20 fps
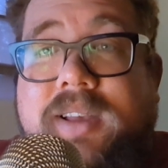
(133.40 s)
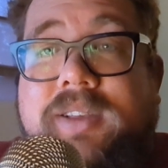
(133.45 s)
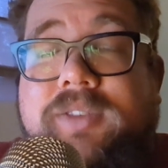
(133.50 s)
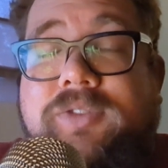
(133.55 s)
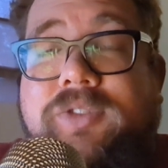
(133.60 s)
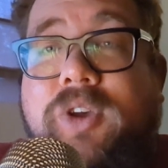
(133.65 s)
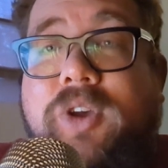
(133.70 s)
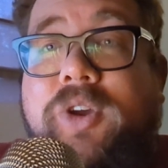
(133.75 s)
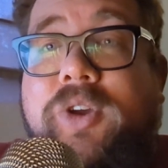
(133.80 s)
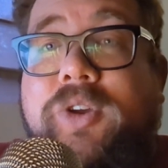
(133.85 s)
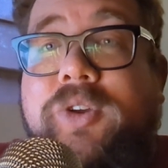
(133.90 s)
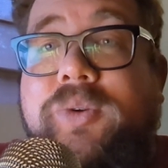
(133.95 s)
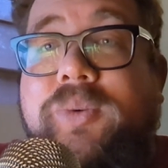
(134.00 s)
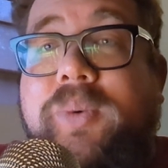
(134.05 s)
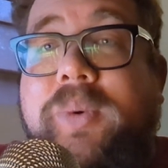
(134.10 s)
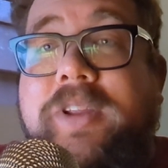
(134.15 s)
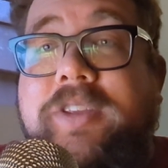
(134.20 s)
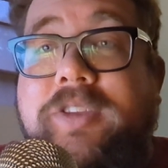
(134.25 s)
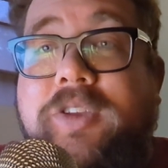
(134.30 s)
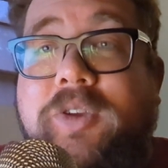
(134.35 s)
So
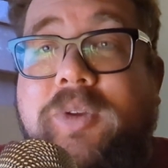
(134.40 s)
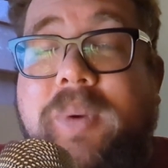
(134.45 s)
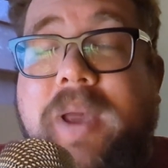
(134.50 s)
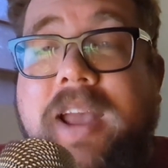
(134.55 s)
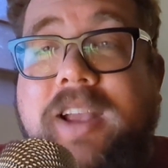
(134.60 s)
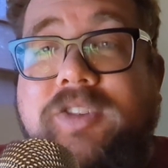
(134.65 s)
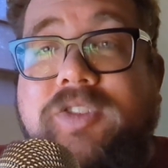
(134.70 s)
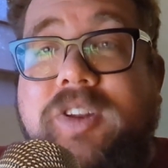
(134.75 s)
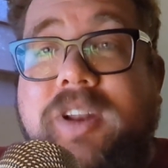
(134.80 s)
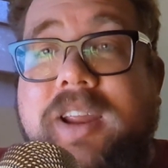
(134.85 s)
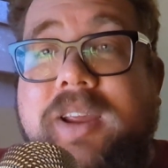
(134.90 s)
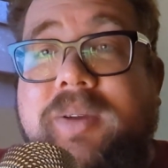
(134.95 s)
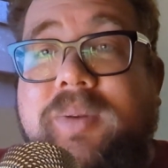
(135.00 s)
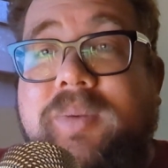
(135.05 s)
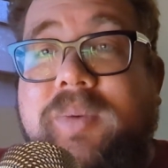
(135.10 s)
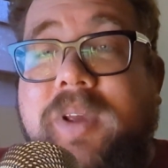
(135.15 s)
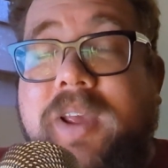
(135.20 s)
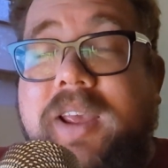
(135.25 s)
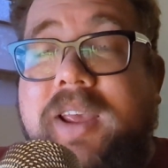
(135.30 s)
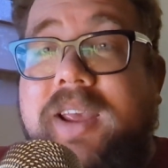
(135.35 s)
when you
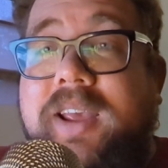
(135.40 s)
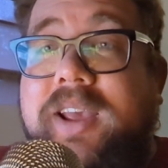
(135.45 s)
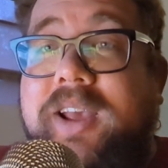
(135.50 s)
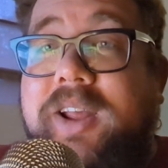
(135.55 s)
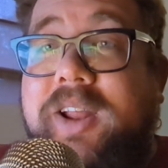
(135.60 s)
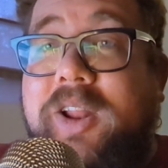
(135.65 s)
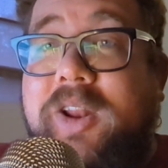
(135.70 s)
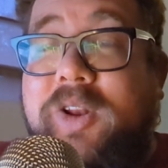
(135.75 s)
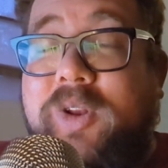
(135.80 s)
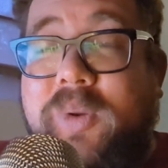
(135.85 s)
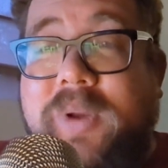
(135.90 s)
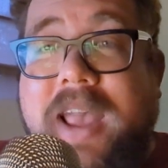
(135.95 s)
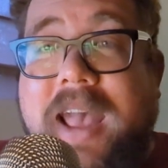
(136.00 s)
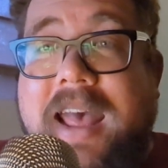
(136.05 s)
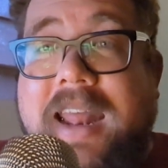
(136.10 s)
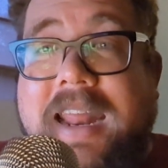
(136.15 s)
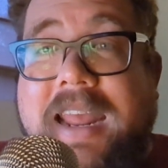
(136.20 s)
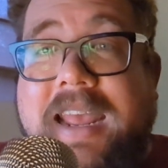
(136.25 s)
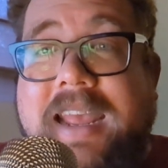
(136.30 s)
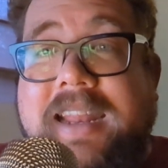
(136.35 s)
actually look
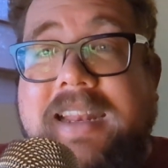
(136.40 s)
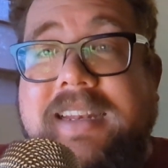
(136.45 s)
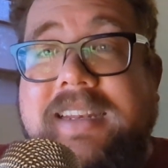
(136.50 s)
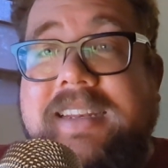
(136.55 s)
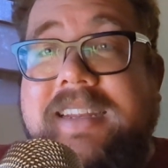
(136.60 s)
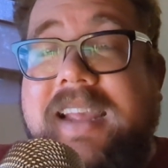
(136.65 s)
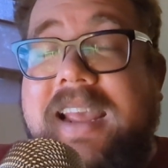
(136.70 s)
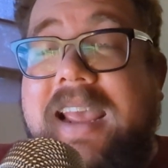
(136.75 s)
at it,